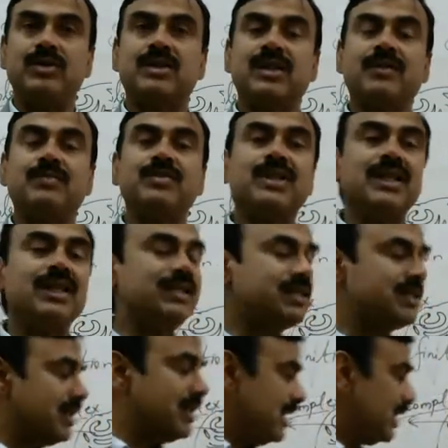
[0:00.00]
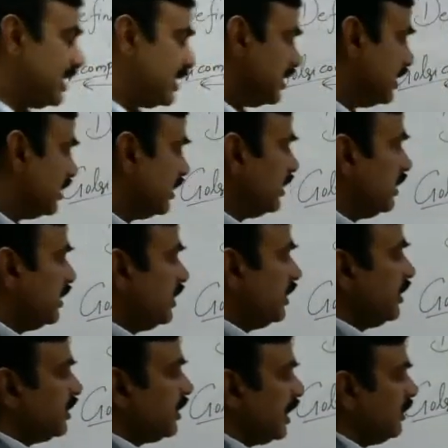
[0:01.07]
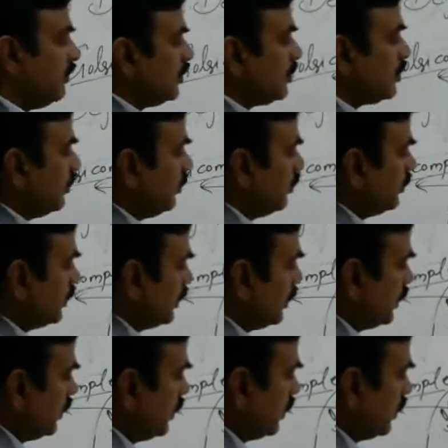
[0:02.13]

Some cells like ribosomes.